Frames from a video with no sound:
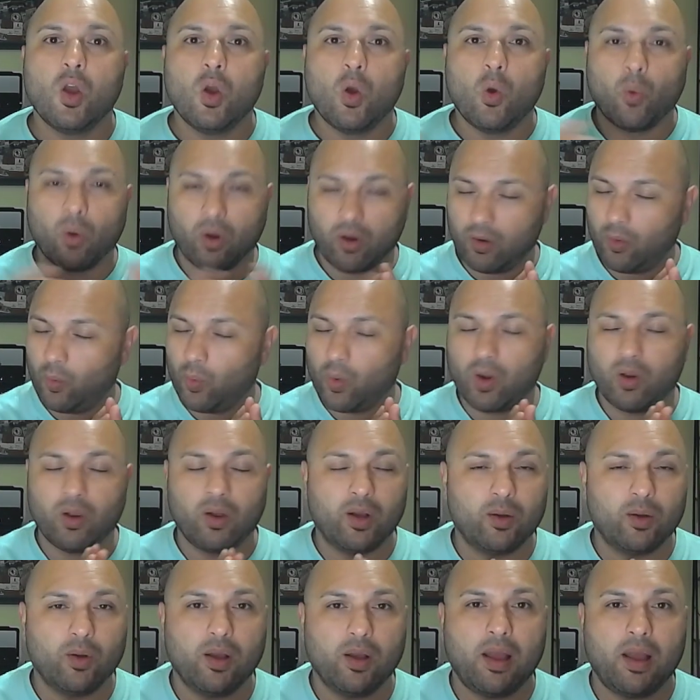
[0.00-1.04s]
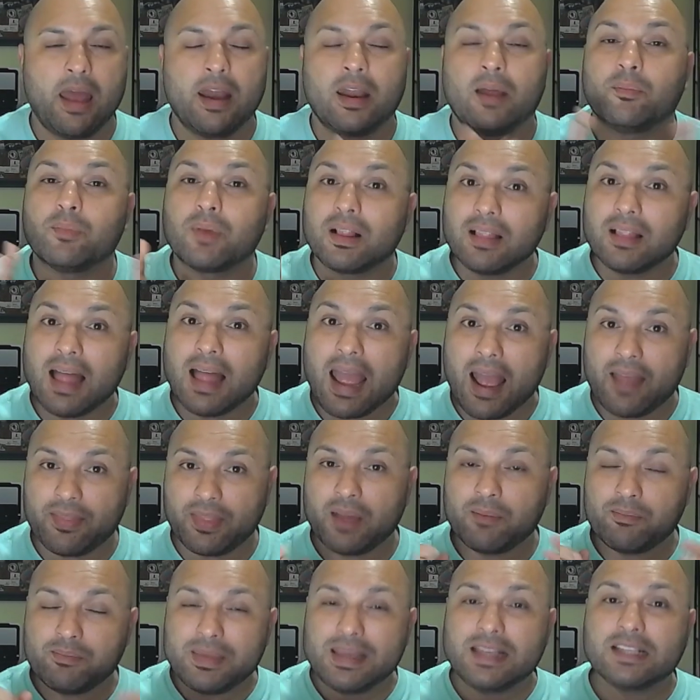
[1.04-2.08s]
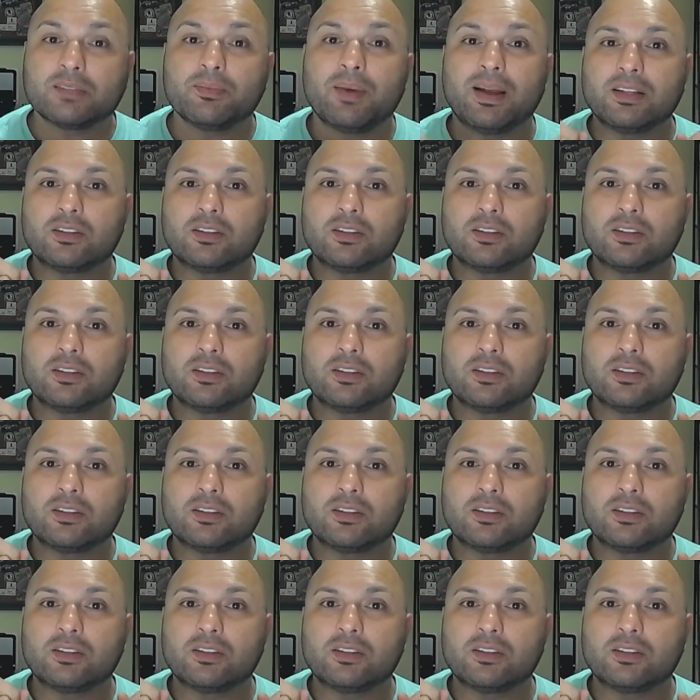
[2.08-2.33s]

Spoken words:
And I'm glad that means my